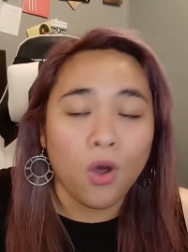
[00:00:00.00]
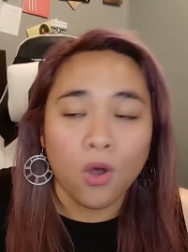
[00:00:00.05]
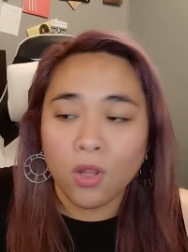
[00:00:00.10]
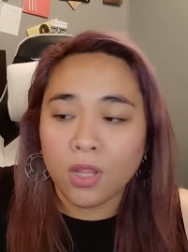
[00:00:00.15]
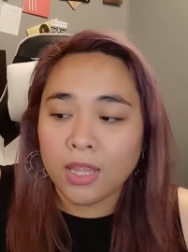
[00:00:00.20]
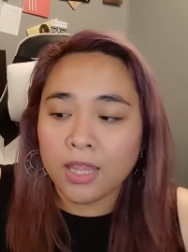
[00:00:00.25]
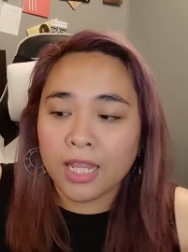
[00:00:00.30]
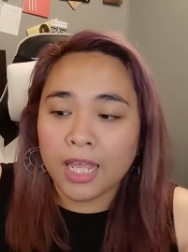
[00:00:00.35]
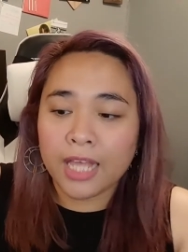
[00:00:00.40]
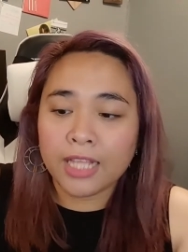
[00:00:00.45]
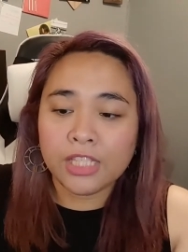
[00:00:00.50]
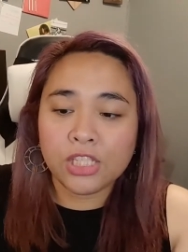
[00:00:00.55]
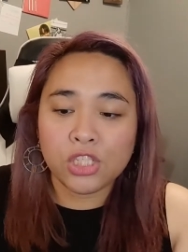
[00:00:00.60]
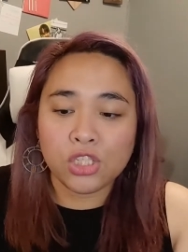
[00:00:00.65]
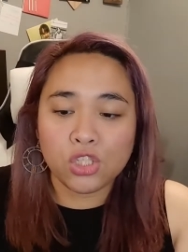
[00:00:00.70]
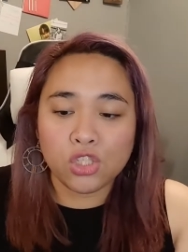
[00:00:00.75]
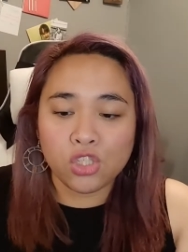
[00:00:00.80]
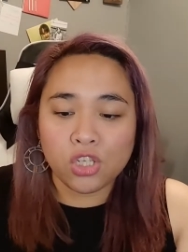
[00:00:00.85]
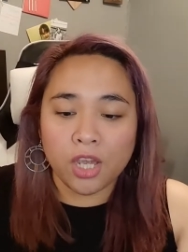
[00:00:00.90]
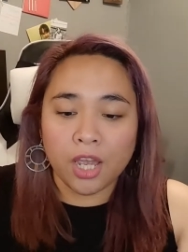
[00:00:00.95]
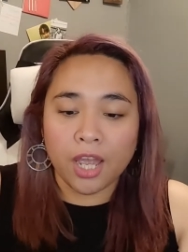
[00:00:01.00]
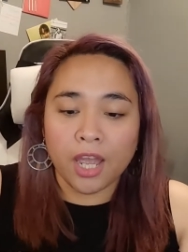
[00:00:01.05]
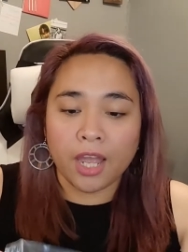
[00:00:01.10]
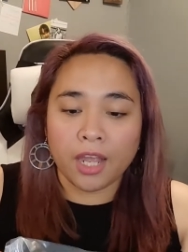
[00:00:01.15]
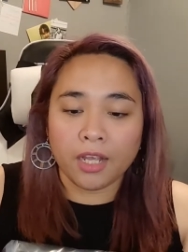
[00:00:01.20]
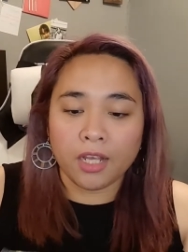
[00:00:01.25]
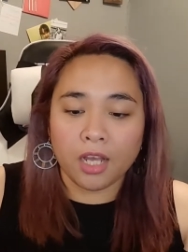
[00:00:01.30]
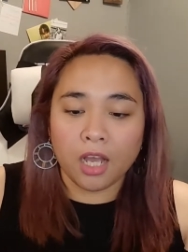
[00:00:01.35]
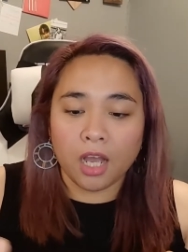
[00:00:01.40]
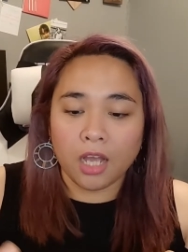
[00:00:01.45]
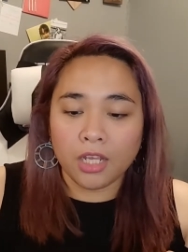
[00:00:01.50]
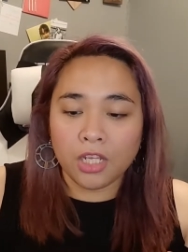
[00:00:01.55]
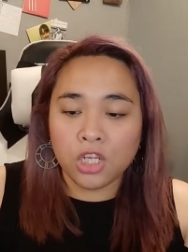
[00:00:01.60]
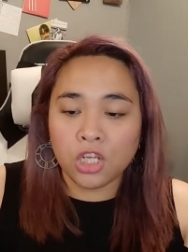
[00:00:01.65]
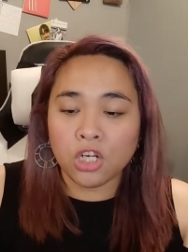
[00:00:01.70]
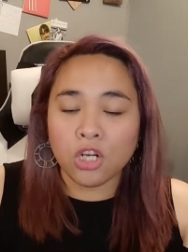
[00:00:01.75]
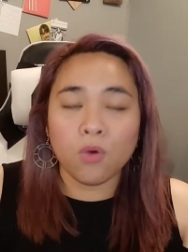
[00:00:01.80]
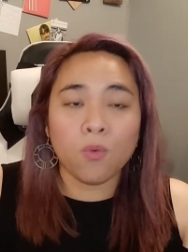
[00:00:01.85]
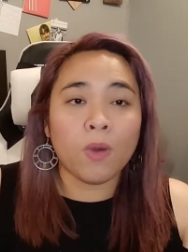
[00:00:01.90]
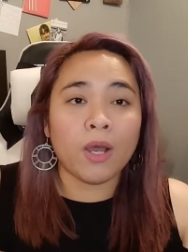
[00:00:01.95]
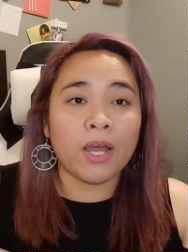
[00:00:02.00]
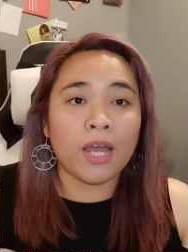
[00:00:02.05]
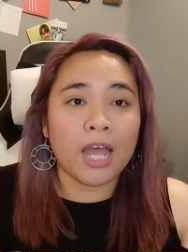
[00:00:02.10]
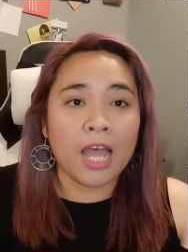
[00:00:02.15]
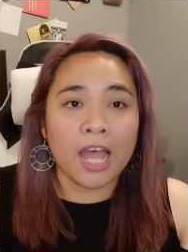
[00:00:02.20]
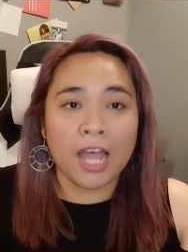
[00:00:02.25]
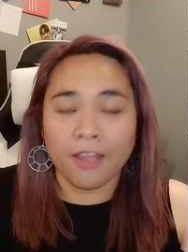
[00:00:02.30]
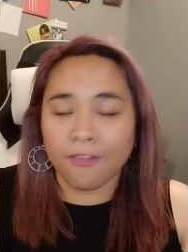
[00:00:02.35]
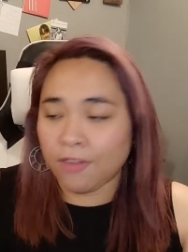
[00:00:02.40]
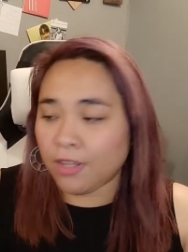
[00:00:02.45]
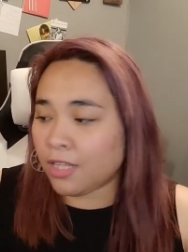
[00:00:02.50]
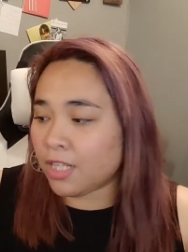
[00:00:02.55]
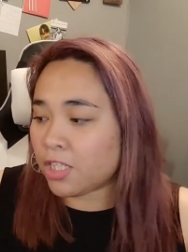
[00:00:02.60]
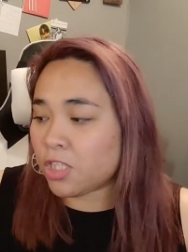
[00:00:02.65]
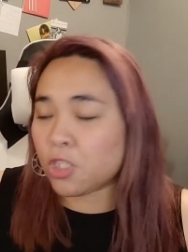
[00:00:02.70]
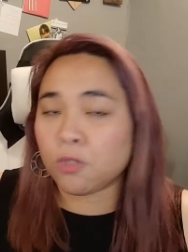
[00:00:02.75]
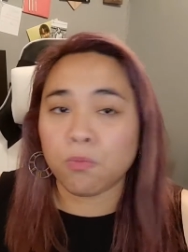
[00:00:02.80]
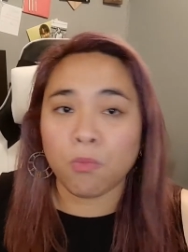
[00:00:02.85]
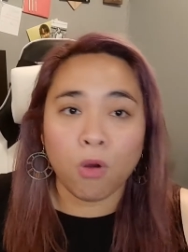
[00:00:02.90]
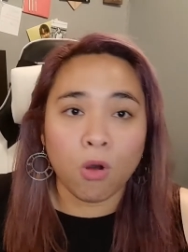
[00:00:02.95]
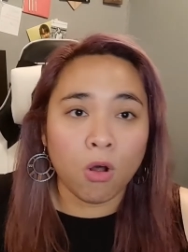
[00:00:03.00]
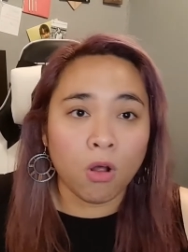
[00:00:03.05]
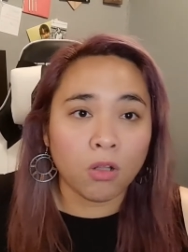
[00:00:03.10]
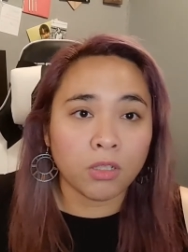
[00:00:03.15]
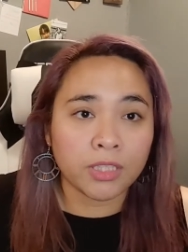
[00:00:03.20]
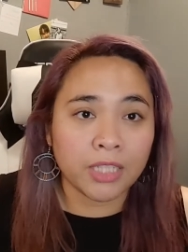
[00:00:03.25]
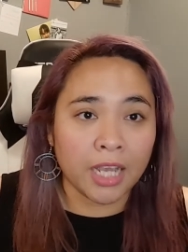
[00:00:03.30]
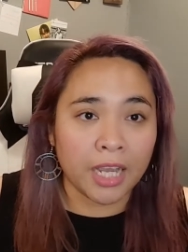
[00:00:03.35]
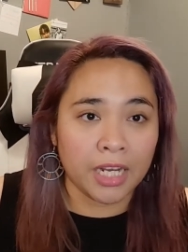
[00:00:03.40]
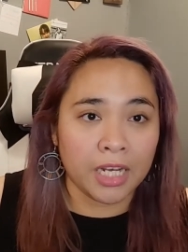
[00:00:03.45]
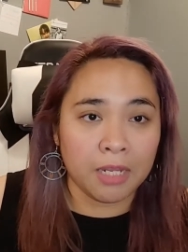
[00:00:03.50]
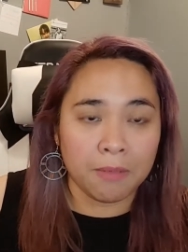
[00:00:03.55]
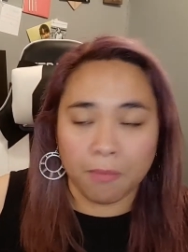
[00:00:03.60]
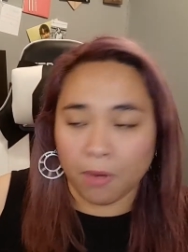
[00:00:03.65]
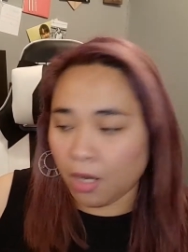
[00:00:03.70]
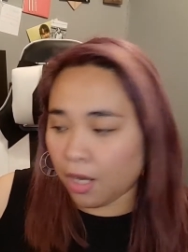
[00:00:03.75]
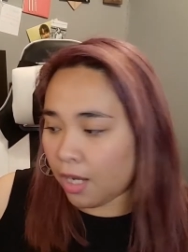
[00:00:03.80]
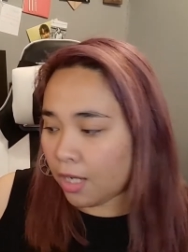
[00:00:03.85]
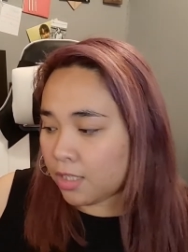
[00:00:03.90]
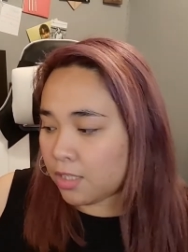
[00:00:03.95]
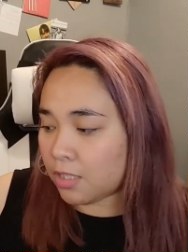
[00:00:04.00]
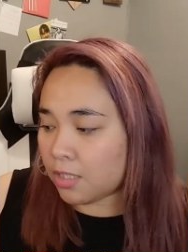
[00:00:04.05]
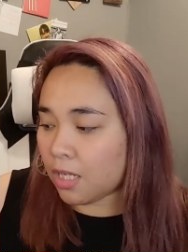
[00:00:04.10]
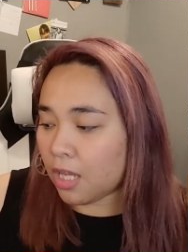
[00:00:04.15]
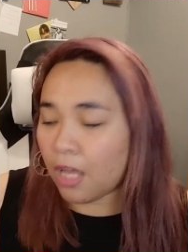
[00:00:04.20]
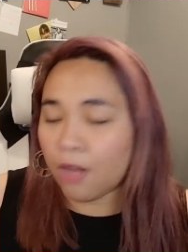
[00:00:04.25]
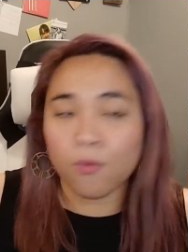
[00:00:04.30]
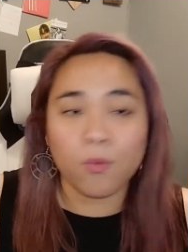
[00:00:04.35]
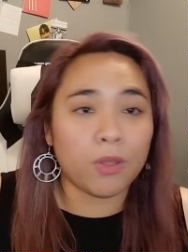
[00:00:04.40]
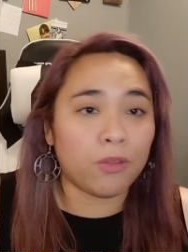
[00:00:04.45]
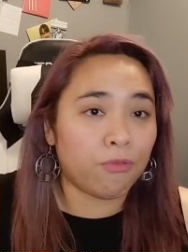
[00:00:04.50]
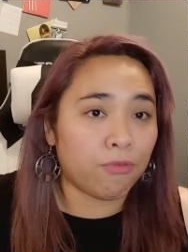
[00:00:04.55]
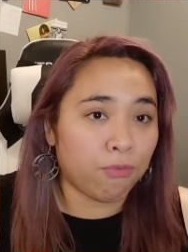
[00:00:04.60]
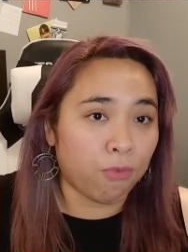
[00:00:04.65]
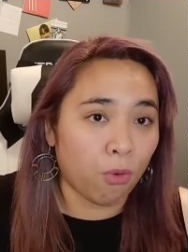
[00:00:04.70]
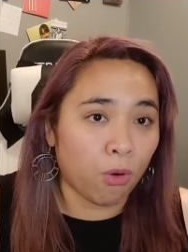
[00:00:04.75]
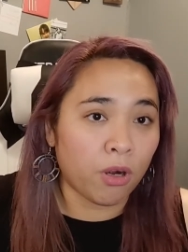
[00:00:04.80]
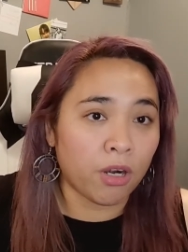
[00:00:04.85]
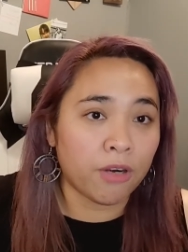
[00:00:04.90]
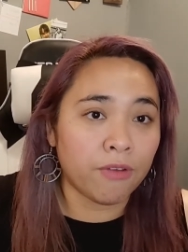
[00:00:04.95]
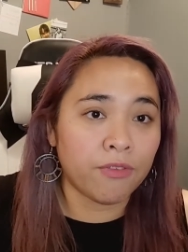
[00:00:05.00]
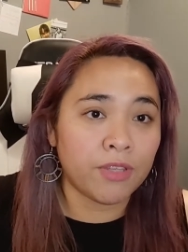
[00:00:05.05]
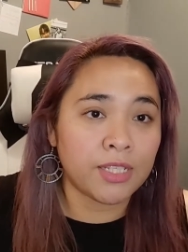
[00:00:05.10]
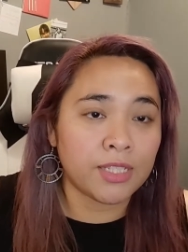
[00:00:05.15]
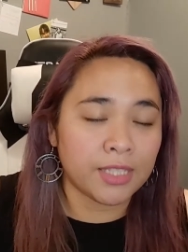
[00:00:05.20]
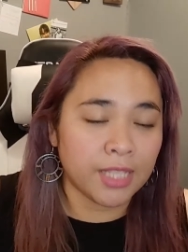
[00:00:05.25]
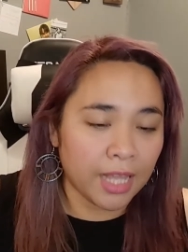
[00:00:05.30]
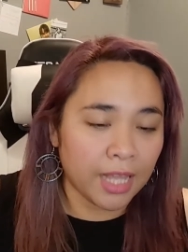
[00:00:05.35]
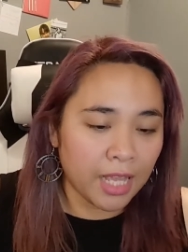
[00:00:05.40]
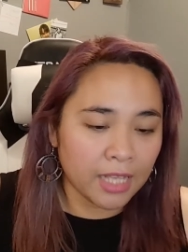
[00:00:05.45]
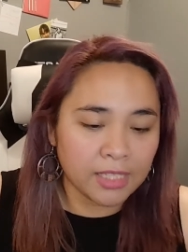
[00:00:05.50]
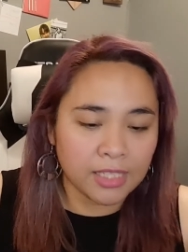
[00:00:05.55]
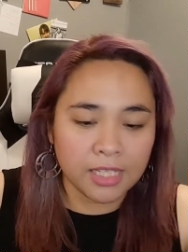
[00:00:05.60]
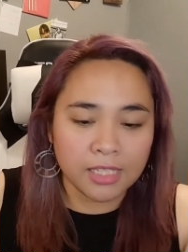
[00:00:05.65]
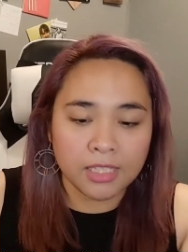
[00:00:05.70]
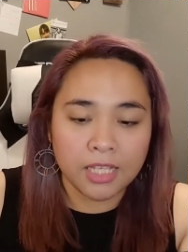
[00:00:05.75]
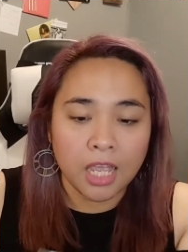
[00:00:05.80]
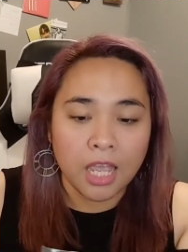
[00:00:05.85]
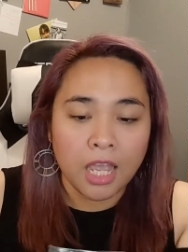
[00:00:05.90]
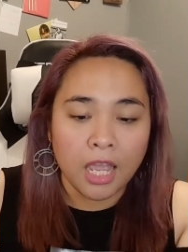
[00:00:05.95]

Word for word: let's check you know what having that small tiny box with four of these glasses